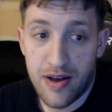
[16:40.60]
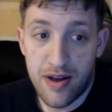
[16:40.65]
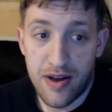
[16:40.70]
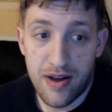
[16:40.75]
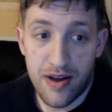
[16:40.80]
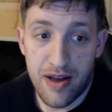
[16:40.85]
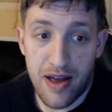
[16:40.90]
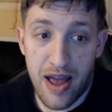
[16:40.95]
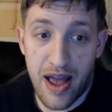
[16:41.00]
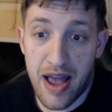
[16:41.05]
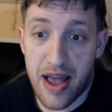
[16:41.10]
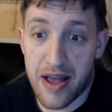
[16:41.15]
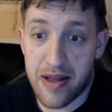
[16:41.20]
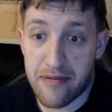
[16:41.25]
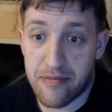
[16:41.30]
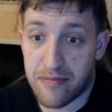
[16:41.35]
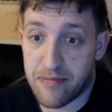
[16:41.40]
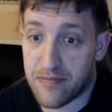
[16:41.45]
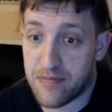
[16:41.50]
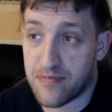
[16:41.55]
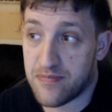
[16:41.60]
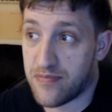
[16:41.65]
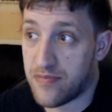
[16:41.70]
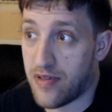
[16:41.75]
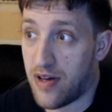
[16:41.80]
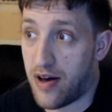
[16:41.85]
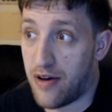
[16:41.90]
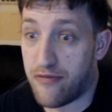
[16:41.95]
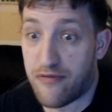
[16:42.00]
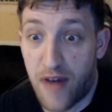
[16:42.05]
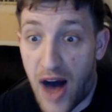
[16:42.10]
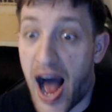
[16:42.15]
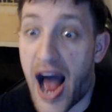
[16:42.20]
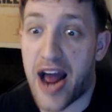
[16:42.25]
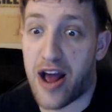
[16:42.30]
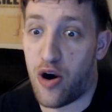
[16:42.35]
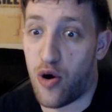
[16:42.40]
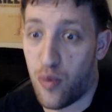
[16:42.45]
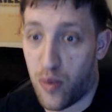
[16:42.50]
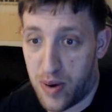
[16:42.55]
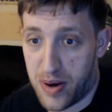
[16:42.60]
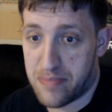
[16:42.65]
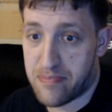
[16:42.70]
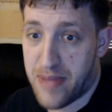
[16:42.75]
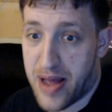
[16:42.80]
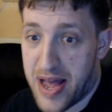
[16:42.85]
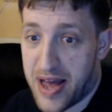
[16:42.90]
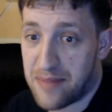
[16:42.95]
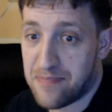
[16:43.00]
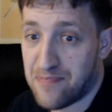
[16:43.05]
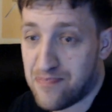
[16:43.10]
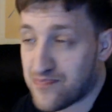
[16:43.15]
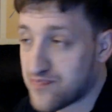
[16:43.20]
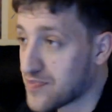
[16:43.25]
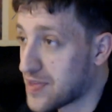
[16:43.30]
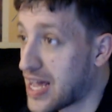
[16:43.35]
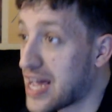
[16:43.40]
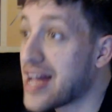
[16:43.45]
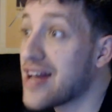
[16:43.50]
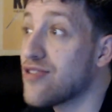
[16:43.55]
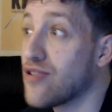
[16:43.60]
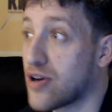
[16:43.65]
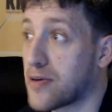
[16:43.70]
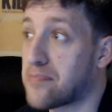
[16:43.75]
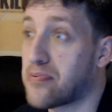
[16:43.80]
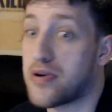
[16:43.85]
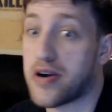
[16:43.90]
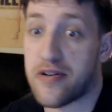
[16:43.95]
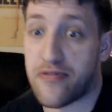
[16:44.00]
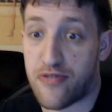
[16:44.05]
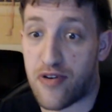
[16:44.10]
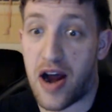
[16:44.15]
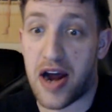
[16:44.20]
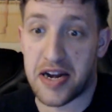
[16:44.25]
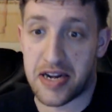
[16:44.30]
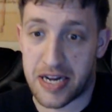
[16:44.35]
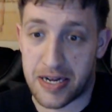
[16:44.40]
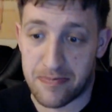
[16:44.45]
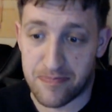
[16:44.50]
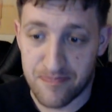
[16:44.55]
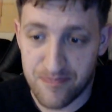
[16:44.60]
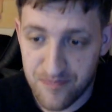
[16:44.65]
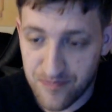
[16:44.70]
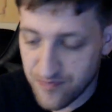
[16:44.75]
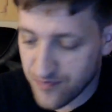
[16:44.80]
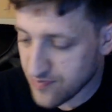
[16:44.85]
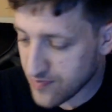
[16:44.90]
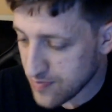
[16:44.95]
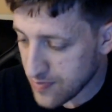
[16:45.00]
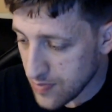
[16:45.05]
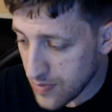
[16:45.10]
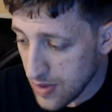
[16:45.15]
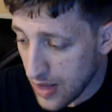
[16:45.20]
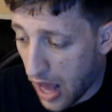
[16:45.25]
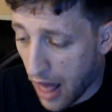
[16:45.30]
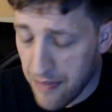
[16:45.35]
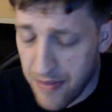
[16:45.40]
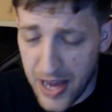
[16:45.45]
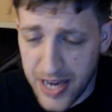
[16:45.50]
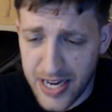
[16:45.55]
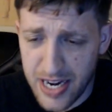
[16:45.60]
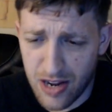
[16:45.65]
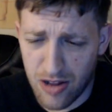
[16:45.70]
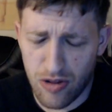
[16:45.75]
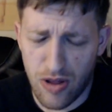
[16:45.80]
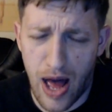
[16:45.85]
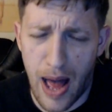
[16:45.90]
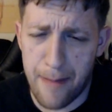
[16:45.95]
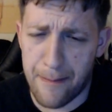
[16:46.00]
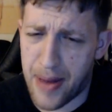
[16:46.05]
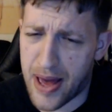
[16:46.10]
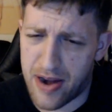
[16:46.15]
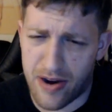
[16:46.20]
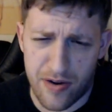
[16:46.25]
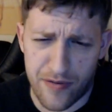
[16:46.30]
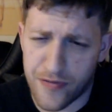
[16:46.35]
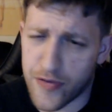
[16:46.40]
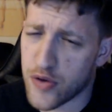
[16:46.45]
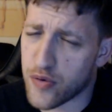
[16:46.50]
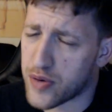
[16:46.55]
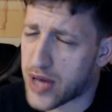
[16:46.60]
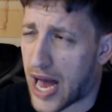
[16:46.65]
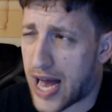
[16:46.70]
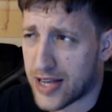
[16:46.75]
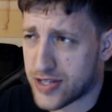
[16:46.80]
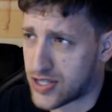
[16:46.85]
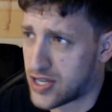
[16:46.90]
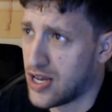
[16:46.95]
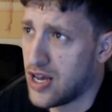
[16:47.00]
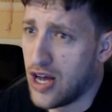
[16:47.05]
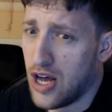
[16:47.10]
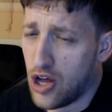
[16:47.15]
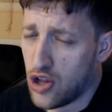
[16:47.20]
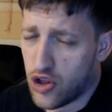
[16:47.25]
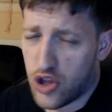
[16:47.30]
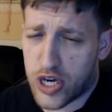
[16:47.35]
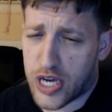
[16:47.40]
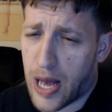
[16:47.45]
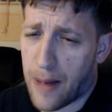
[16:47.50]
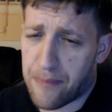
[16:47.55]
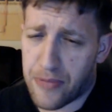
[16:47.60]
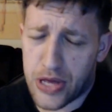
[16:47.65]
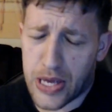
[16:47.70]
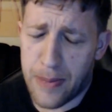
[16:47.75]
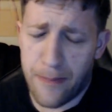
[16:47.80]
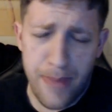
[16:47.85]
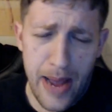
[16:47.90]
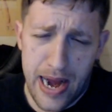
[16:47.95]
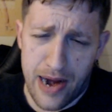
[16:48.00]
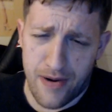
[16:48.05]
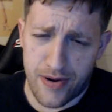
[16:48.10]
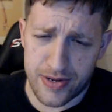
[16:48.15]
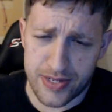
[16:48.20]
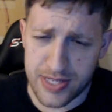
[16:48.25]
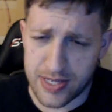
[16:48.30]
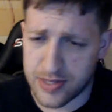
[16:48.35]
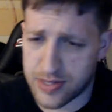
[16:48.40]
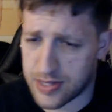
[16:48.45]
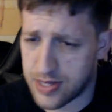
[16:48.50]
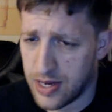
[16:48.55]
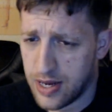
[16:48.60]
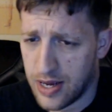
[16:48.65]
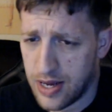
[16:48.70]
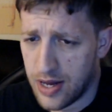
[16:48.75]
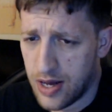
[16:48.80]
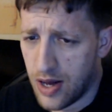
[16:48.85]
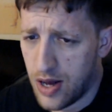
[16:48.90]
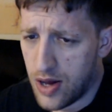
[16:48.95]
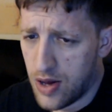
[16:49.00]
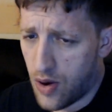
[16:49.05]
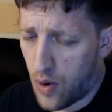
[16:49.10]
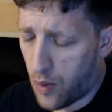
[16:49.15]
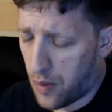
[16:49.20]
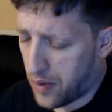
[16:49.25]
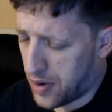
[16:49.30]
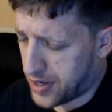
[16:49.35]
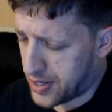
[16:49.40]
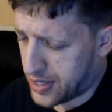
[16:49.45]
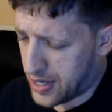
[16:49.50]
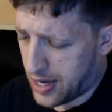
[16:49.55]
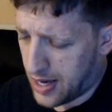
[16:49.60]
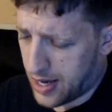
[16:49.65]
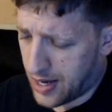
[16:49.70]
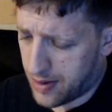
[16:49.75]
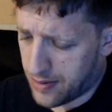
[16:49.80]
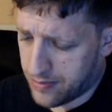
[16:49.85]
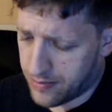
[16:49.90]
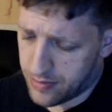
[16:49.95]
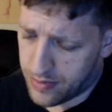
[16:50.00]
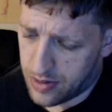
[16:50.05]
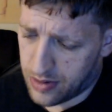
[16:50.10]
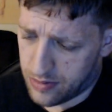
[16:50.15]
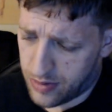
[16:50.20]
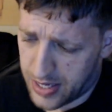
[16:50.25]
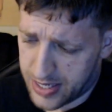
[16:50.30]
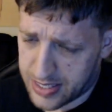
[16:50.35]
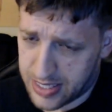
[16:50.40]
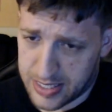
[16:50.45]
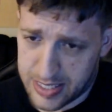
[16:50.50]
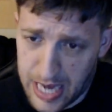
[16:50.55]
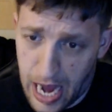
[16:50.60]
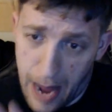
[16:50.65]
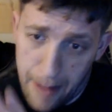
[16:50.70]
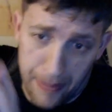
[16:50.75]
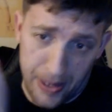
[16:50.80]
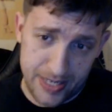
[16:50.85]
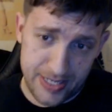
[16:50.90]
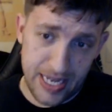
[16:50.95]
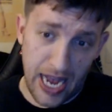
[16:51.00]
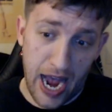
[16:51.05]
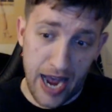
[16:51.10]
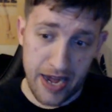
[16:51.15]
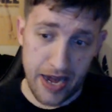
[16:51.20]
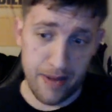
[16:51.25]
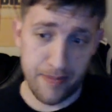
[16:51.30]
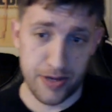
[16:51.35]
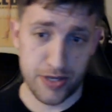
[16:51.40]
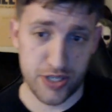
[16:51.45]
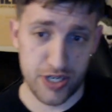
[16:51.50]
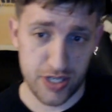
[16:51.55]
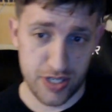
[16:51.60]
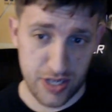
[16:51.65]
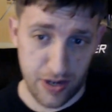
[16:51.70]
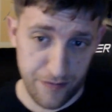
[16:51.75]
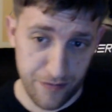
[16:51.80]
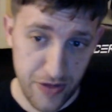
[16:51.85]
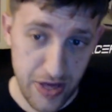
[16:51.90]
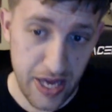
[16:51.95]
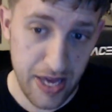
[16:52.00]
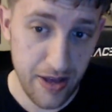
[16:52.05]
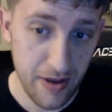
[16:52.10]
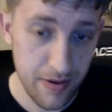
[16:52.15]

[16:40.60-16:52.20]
a, a vile one, man. He looked pretty frightening. And they did a lot better. If you guys look up the comparisons on uh, like the side-by-side images of the